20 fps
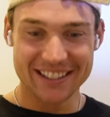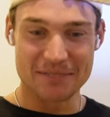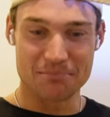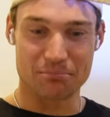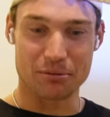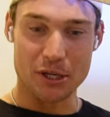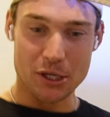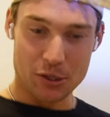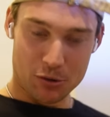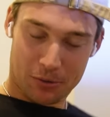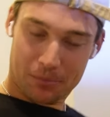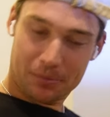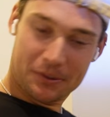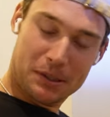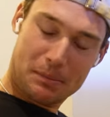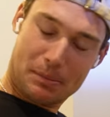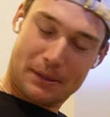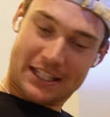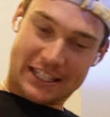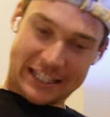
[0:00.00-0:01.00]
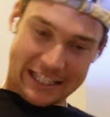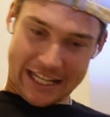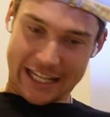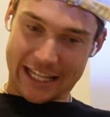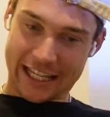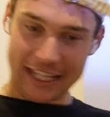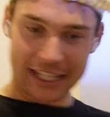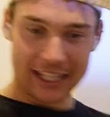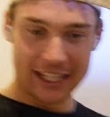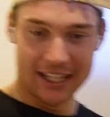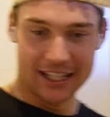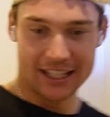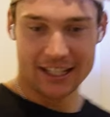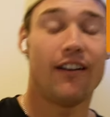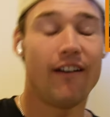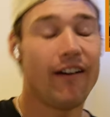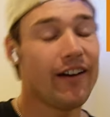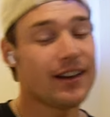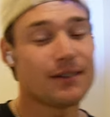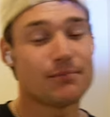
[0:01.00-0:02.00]
did bring up to be sneaky.
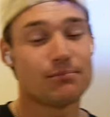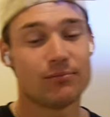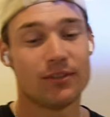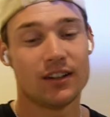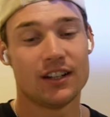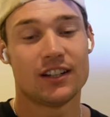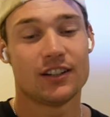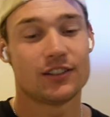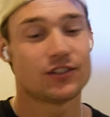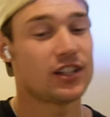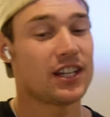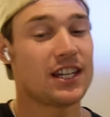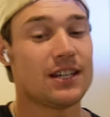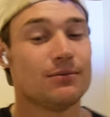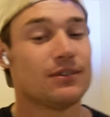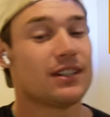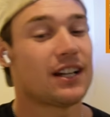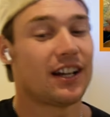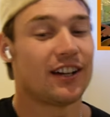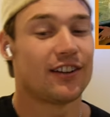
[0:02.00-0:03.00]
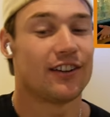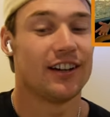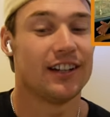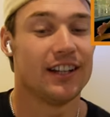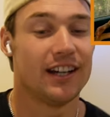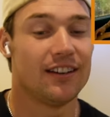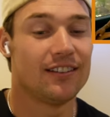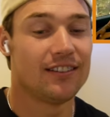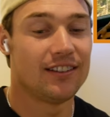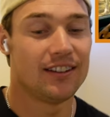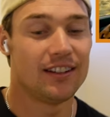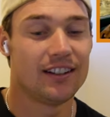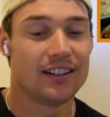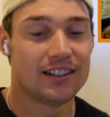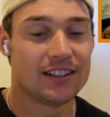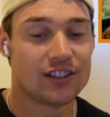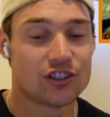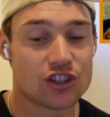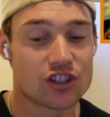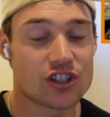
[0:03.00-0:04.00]
I am Team Zach right now,
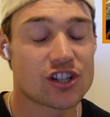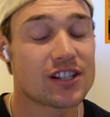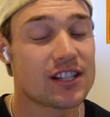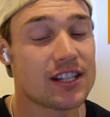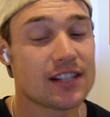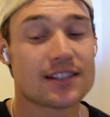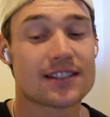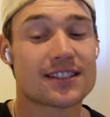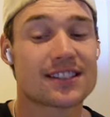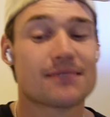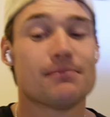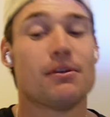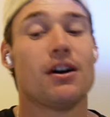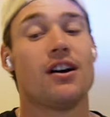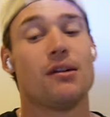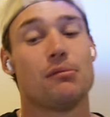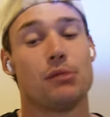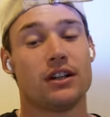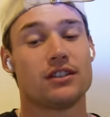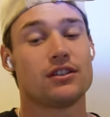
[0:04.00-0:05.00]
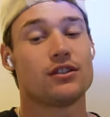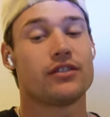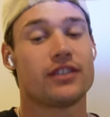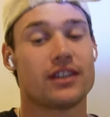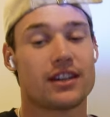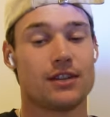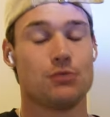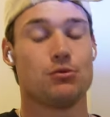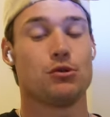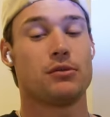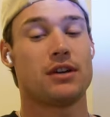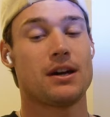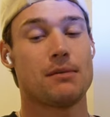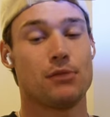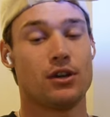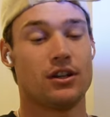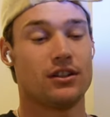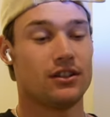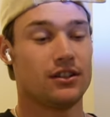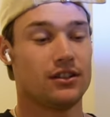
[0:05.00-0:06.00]
just because he's smart, but I do think he will get
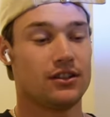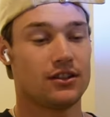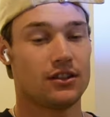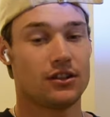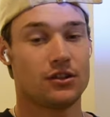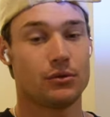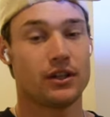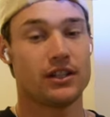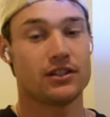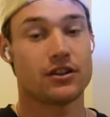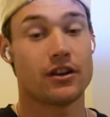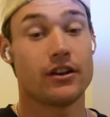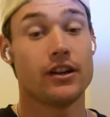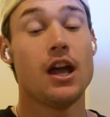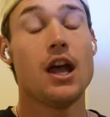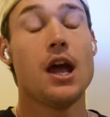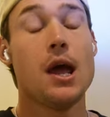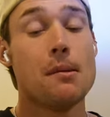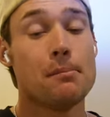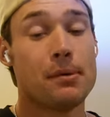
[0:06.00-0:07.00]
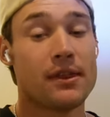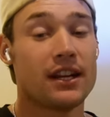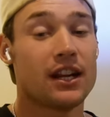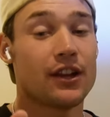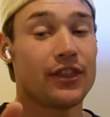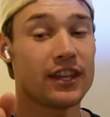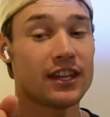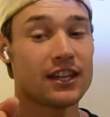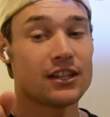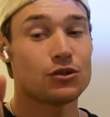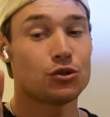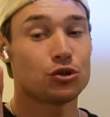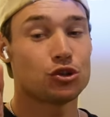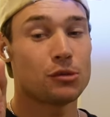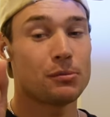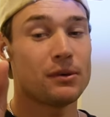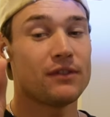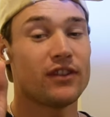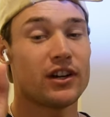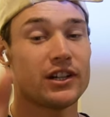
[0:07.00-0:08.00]
murdered the way he's going. But then I think he's
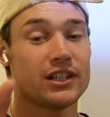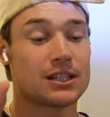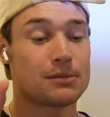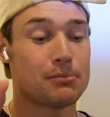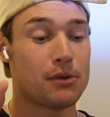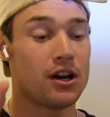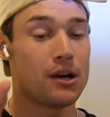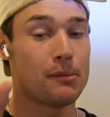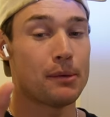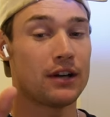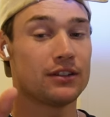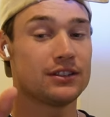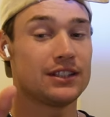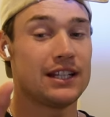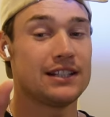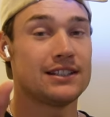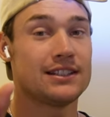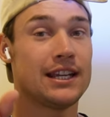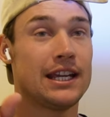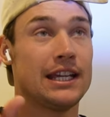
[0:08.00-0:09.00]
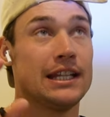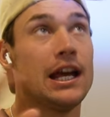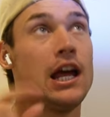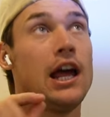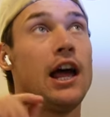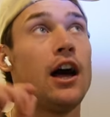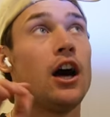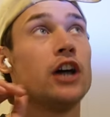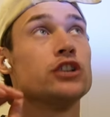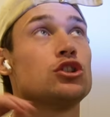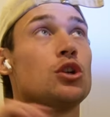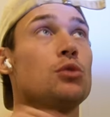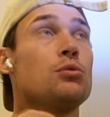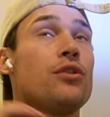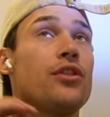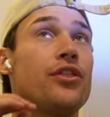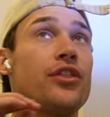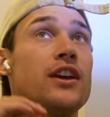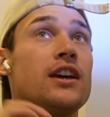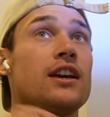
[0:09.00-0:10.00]
also been very smart about it and saying, I
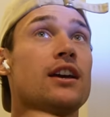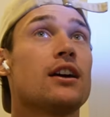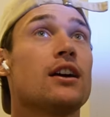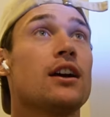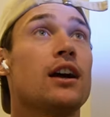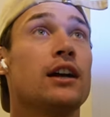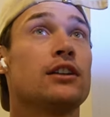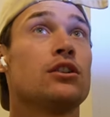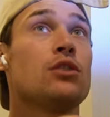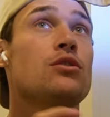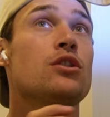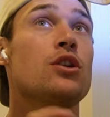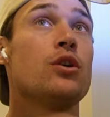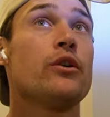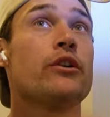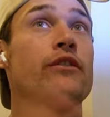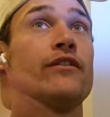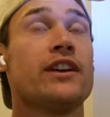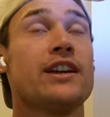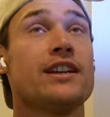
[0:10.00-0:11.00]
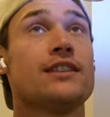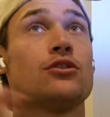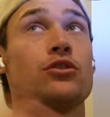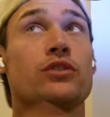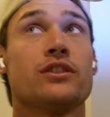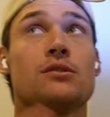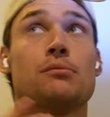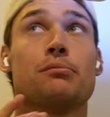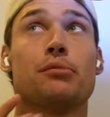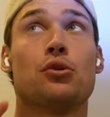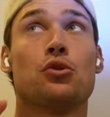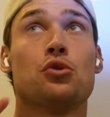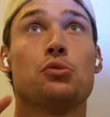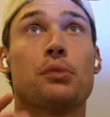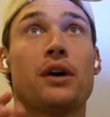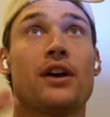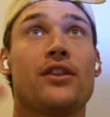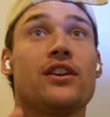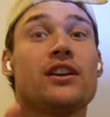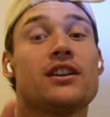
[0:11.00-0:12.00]
don't think, I don't know if it is or isn't Paul,
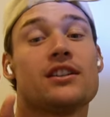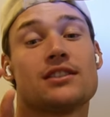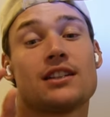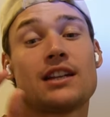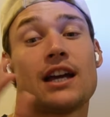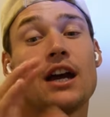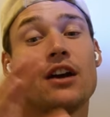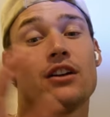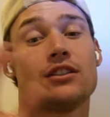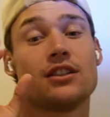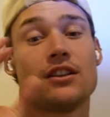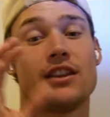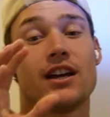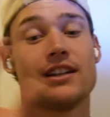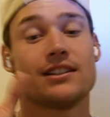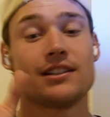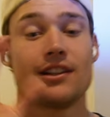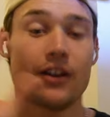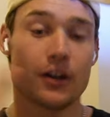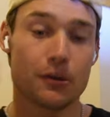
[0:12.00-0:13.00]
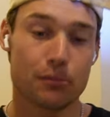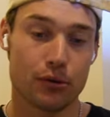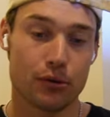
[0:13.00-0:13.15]
but I think it's a character that is like